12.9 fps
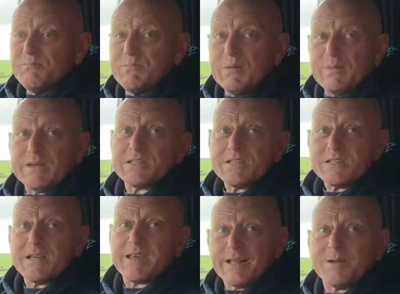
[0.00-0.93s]
But this
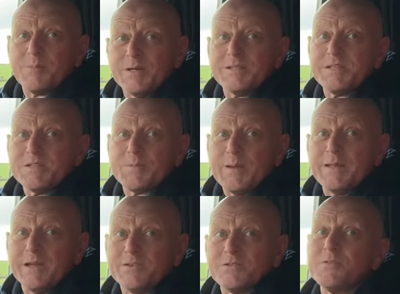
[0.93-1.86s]
is a calibrated
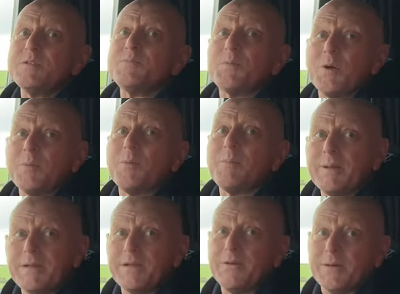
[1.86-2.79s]
speedo, so he's
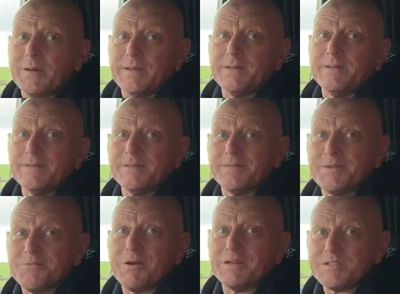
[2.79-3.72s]
probably doing
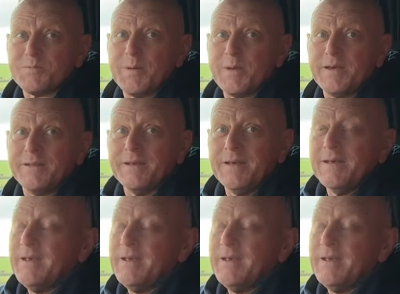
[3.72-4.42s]
the right speed.